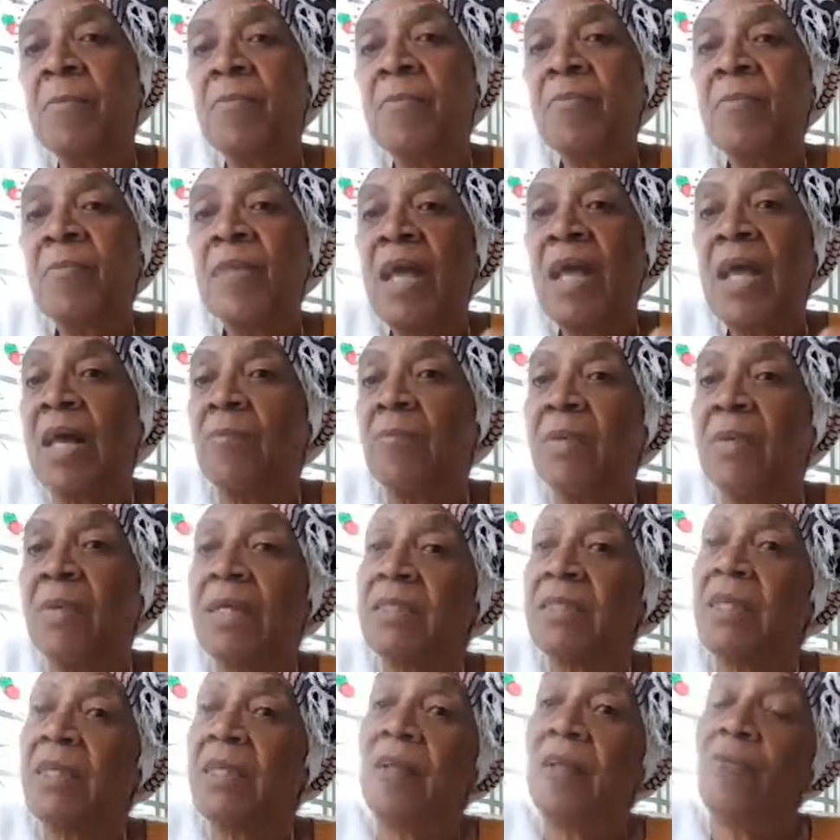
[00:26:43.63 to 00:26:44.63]
And
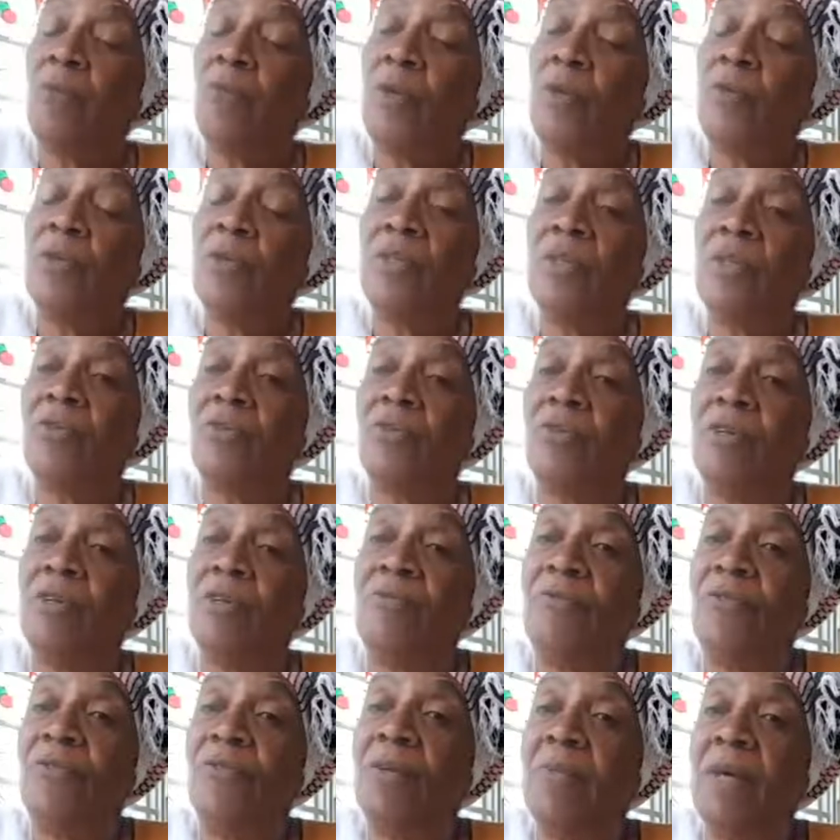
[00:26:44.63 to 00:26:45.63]
myself, we were the 3
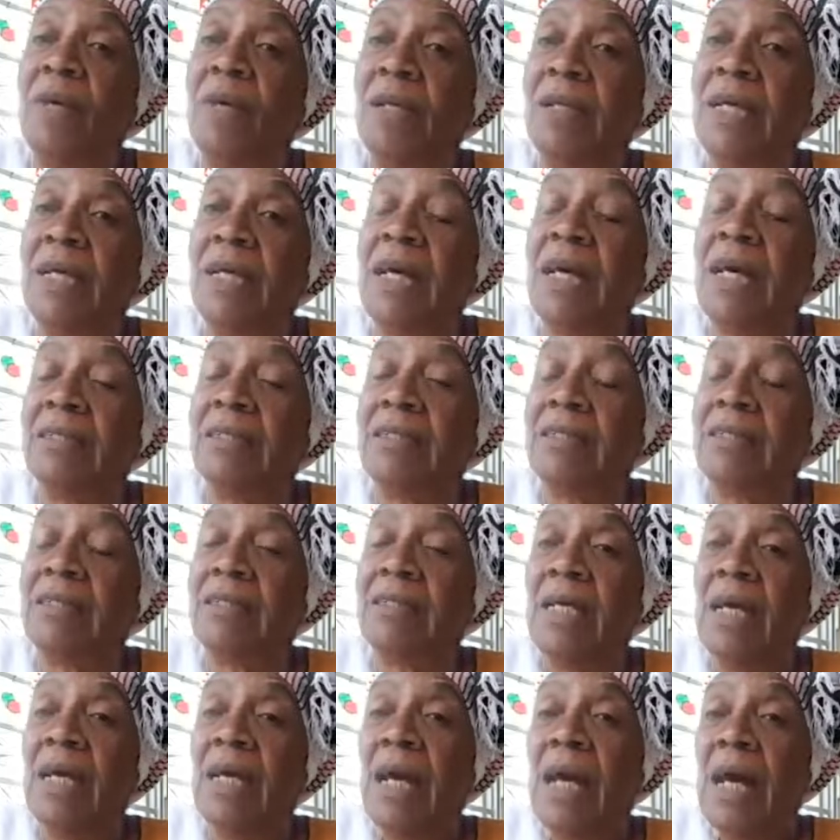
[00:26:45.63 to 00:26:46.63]
female guests.
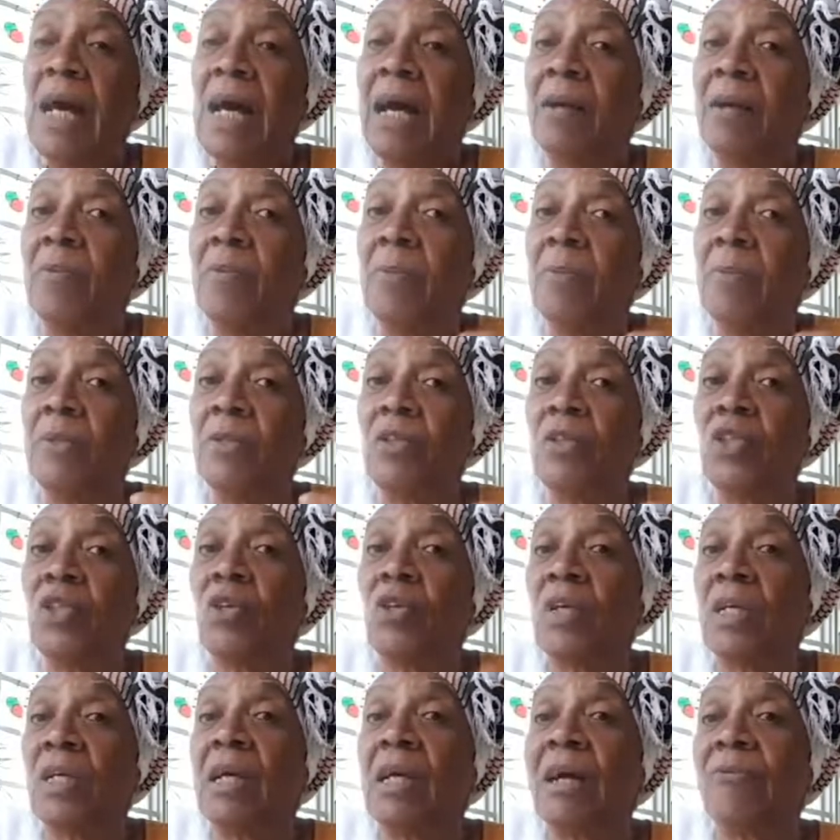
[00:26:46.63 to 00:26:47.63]
I remember
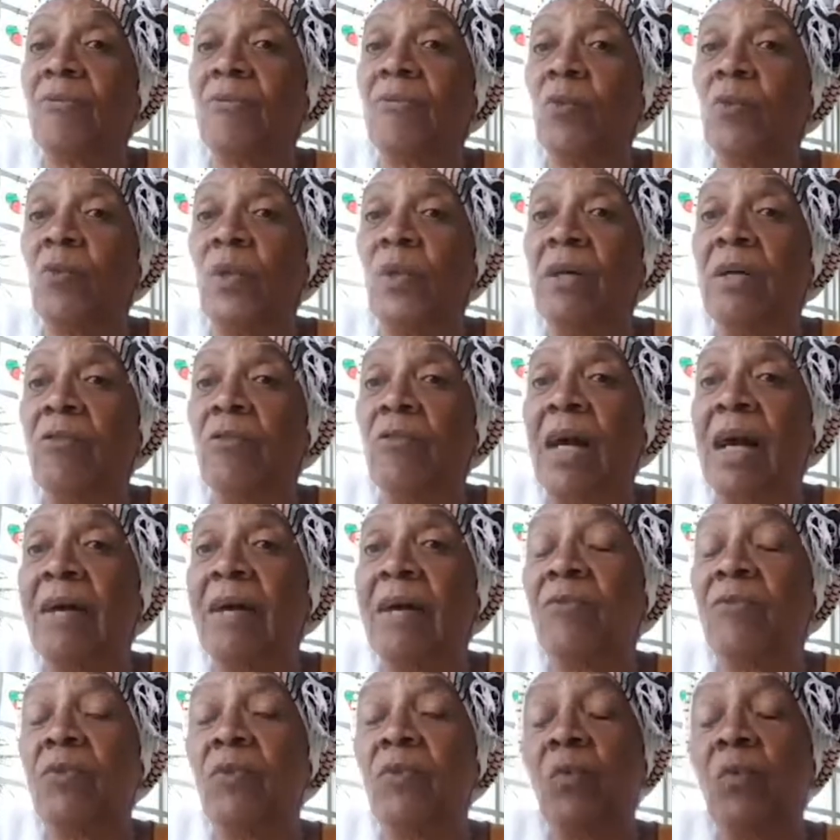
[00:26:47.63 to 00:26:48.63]
shortly after we arrived,
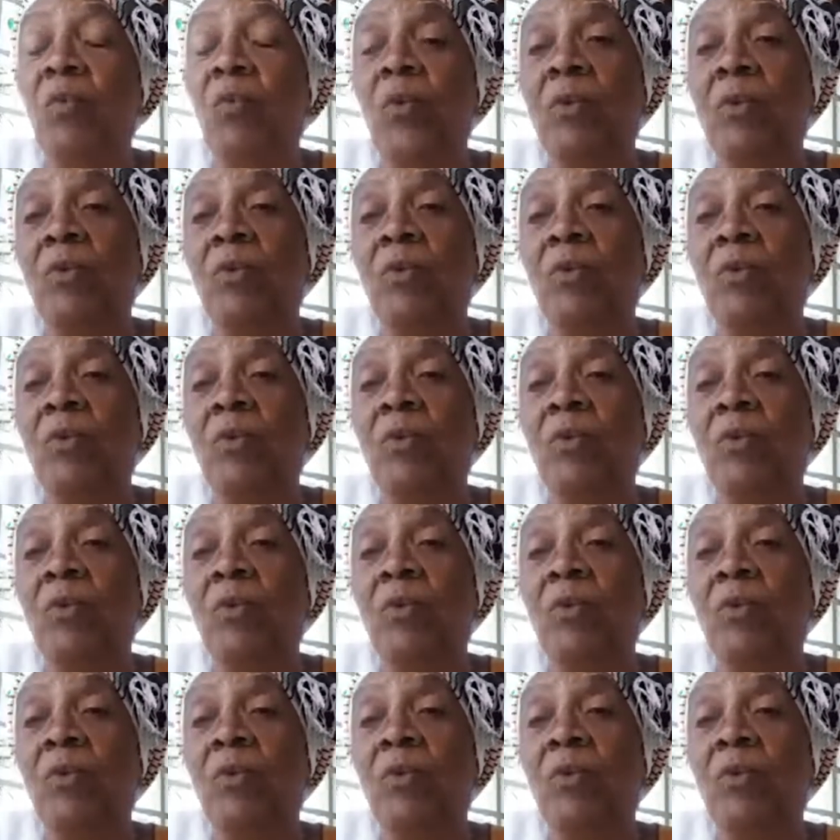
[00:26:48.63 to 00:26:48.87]
we were